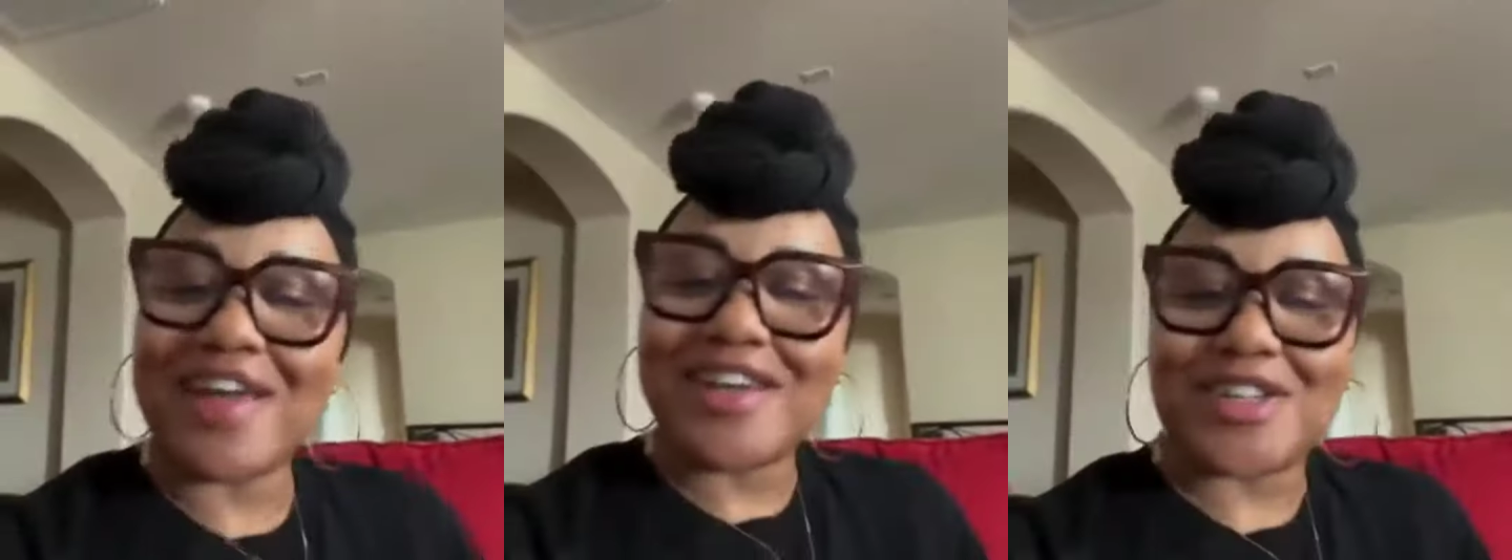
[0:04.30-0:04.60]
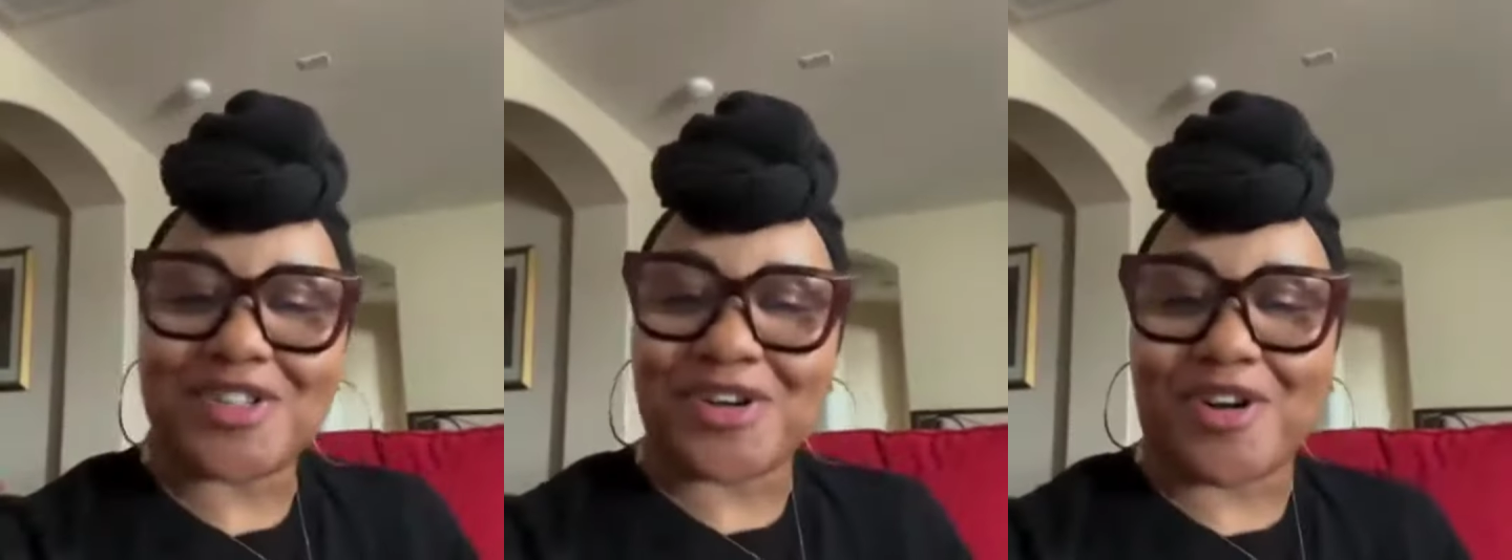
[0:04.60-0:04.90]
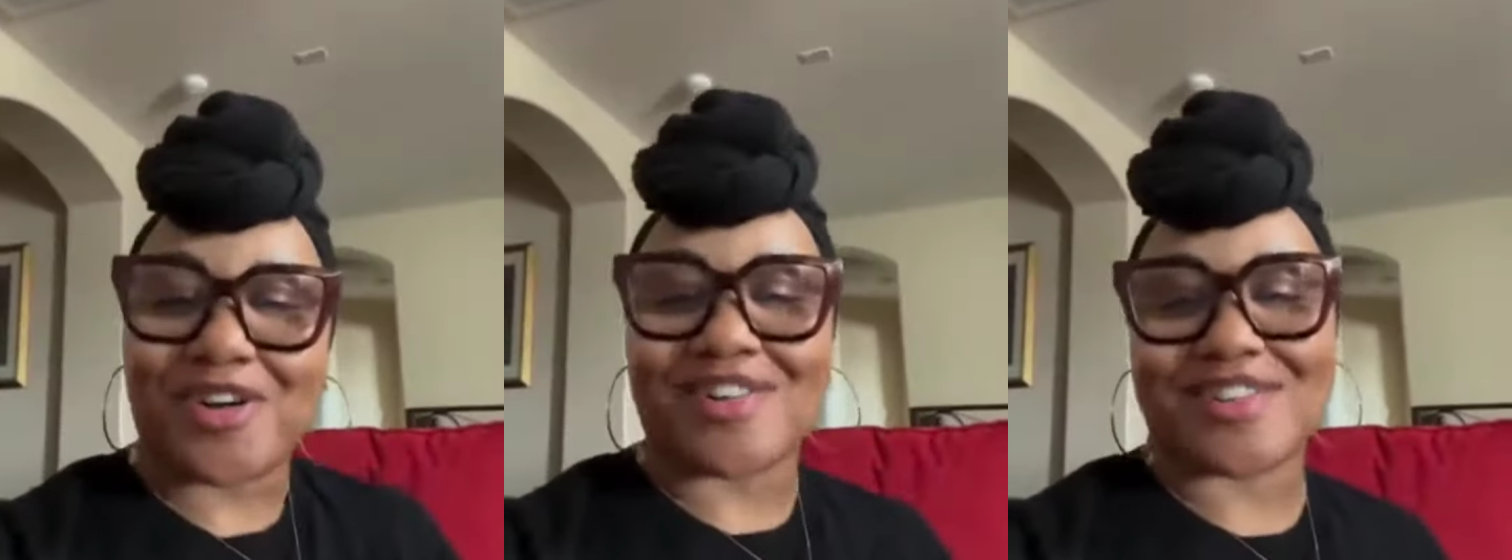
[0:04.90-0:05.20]
It is your
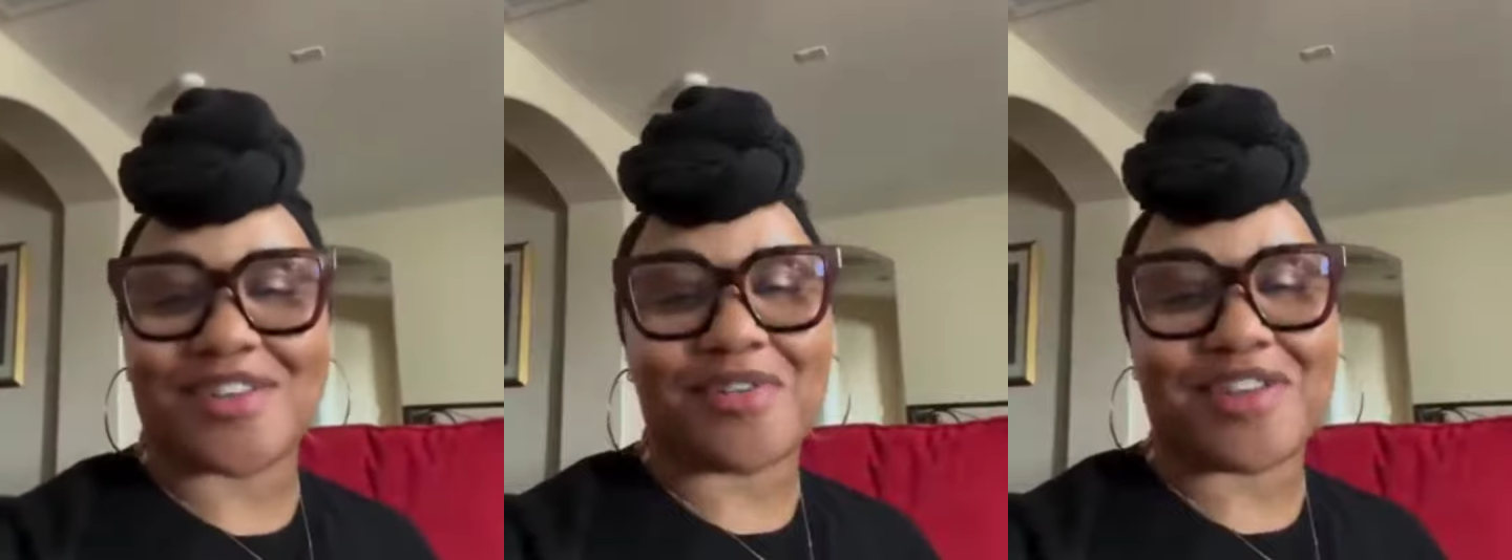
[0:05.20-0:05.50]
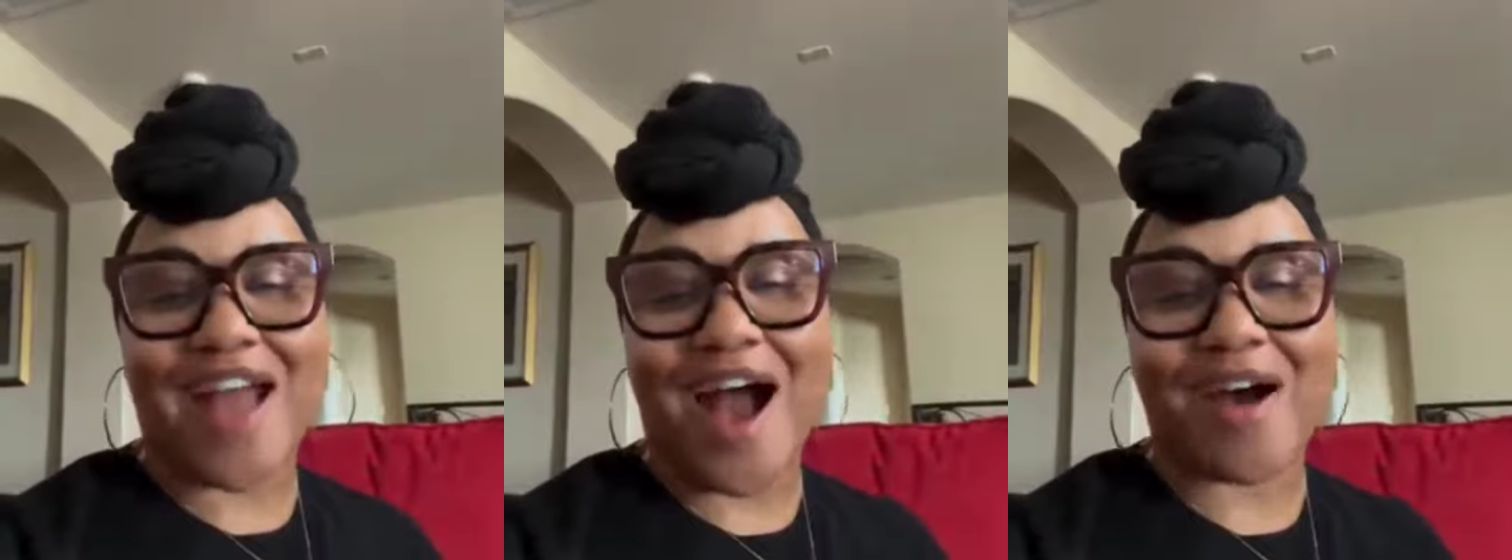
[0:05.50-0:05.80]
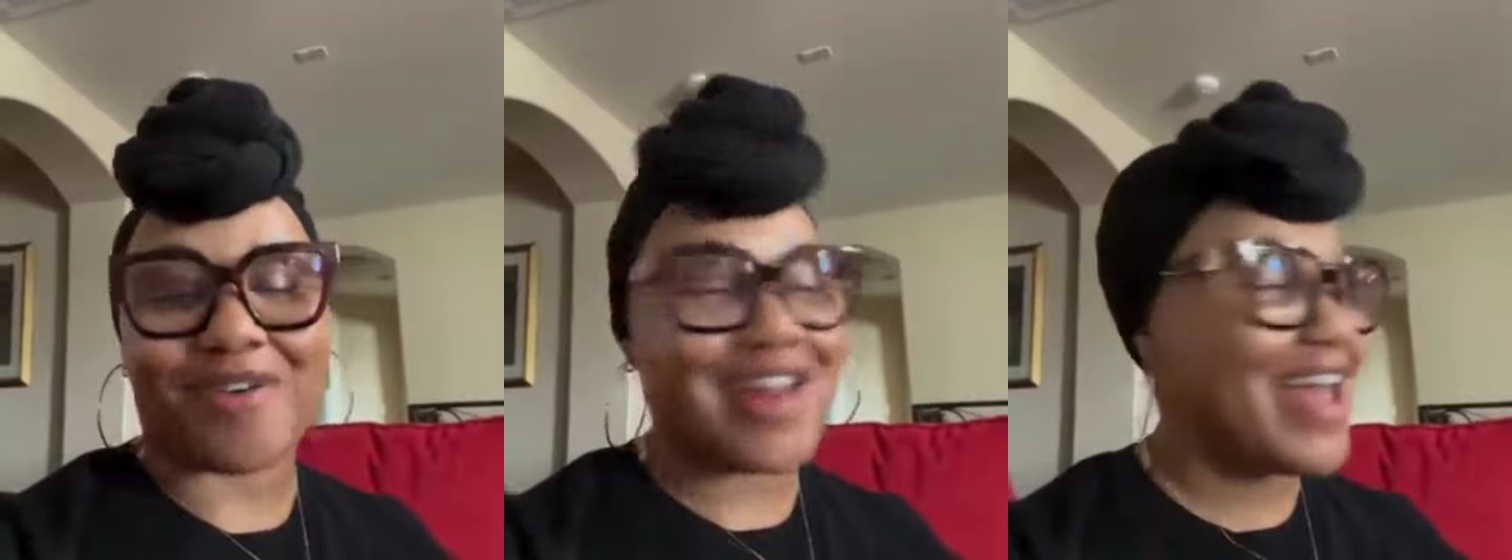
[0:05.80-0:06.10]
girl Sonya
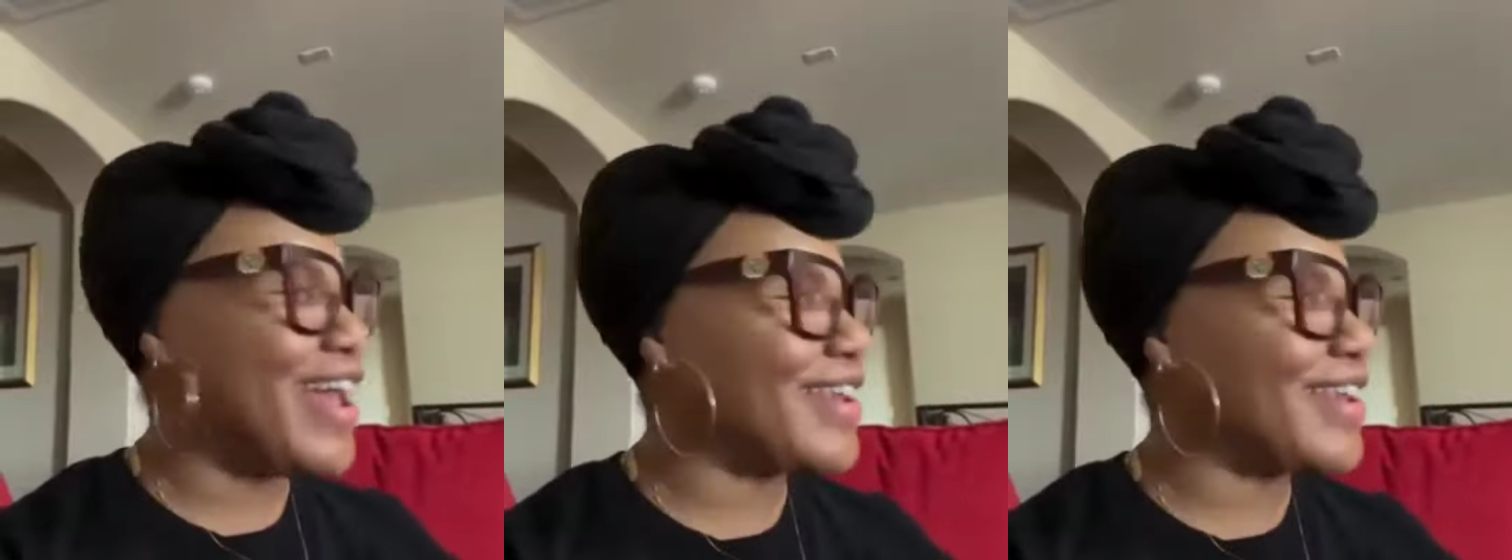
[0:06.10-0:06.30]
Howard and